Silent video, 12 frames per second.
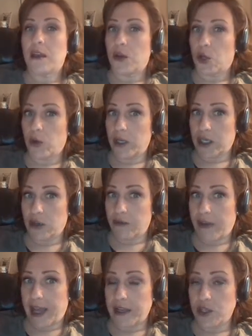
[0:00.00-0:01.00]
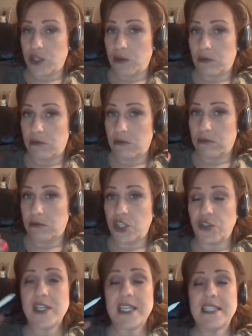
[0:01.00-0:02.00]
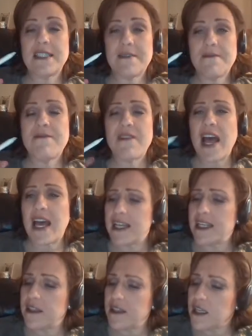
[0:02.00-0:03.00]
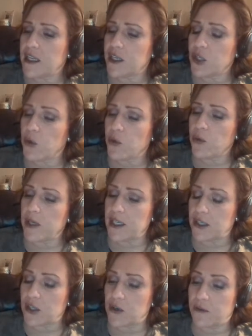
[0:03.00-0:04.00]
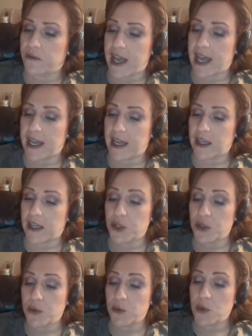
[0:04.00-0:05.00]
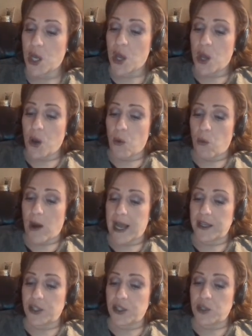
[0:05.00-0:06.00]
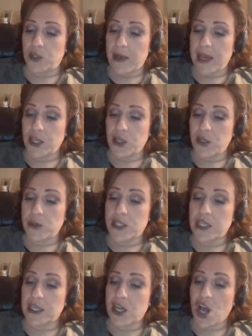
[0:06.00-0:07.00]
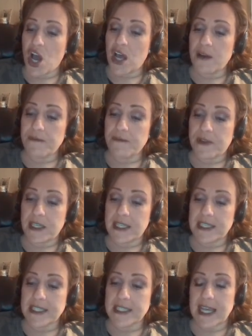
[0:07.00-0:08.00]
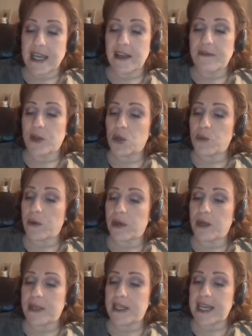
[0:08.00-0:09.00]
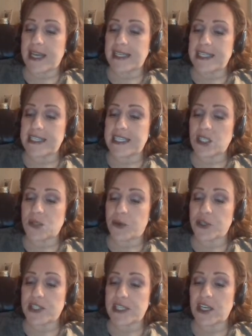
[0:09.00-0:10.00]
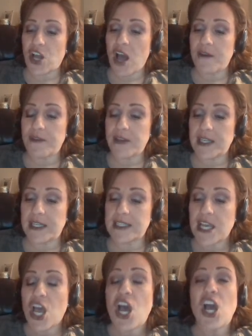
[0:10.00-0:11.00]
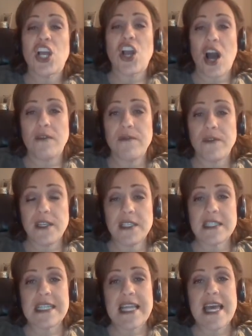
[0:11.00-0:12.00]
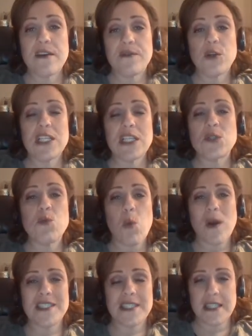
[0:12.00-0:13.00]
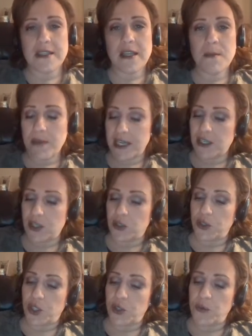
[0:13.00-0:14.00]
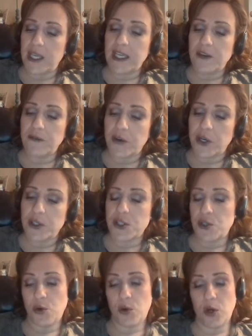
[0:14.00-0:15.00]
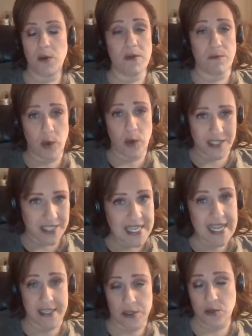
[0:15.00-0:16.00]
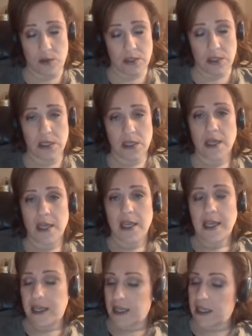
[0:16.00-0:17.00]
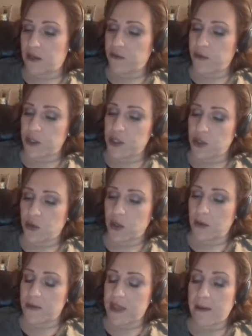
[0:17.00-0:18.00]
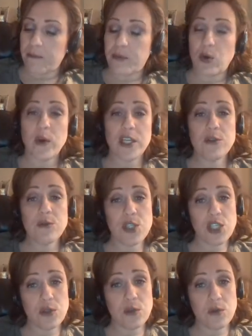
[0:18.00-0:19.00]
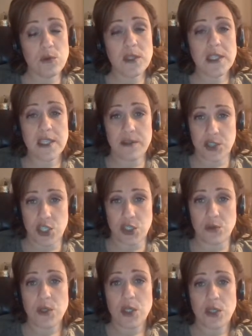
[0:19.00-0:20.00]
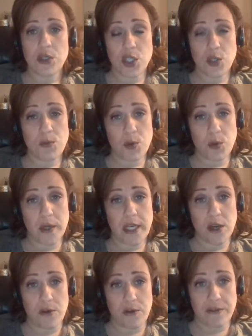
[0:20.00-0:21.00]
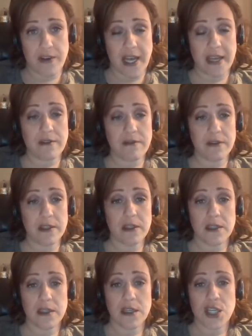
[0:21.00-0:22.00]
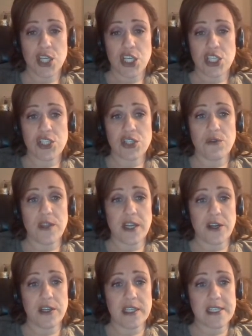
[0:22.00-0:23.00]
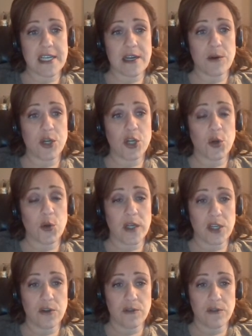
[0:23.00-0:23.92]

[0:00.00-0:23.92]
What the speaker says: Critical value. You need to find the critical value. While you may use the confidence level, we want to be 96% confident. Confidence level is what's in the middle. You inverse norm of one tail. Inverse norm, that 0.02 gives you 2.05. So there is our critical